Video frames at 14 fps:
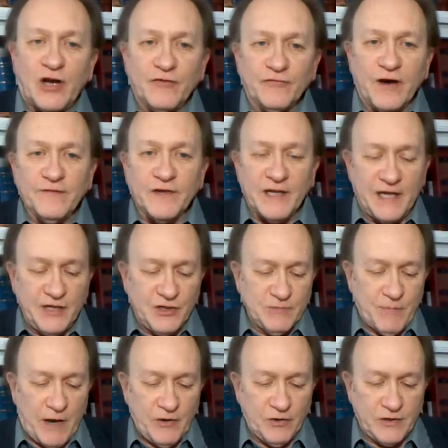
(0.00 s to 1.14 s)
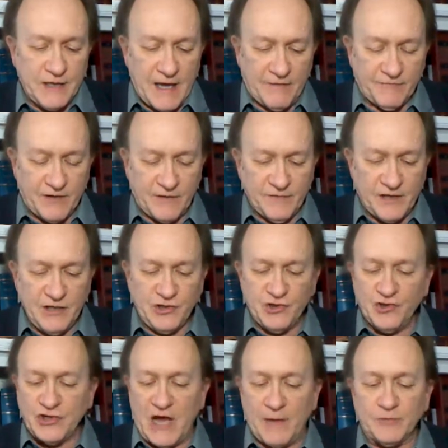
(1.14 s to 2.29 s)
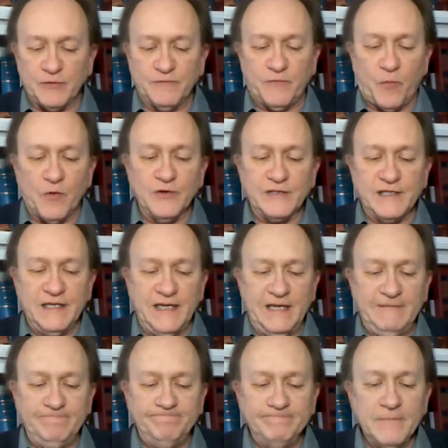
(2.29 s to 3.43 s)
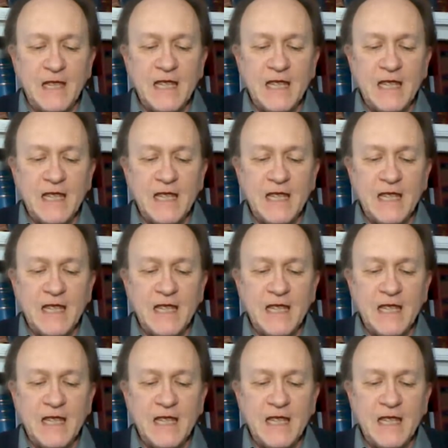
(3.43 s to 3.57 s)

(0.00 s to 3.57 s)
on Revelation by looking at Revelation chapter 14,